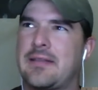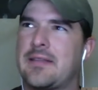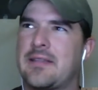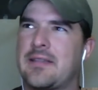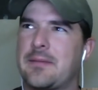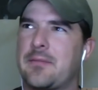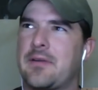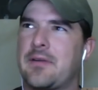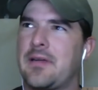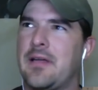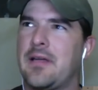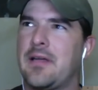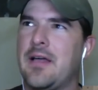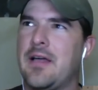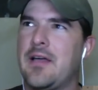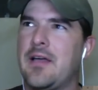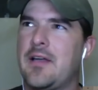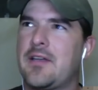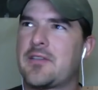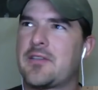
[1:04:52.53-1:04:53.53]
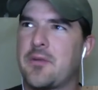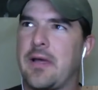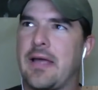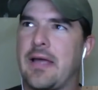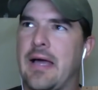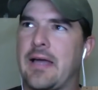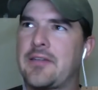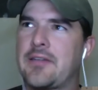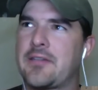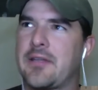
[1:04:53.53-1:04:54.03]
I'm gonna so
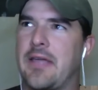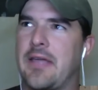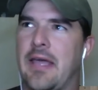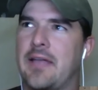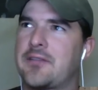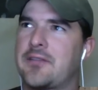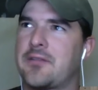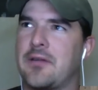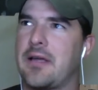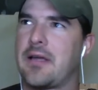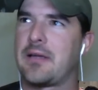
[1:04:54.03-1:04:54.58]
I actually canceled.